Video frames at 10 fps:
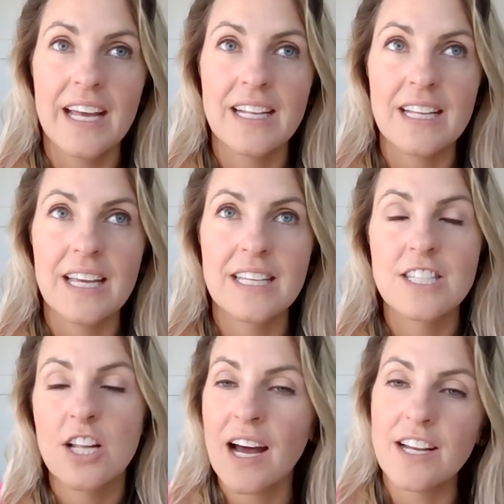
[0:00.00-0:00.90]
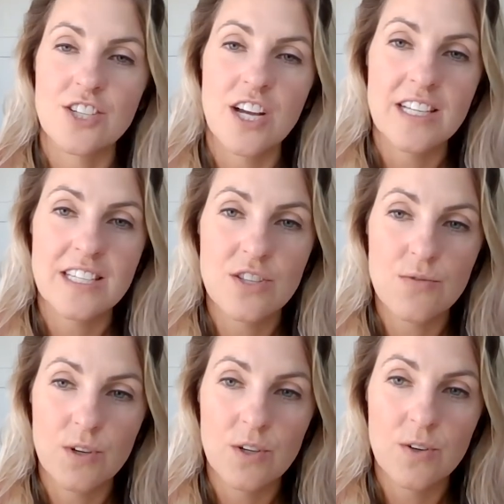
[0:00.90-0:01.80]
it is not just
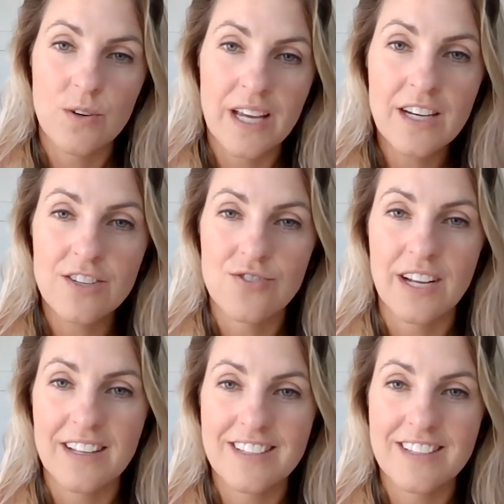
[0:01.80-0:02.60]
through industry.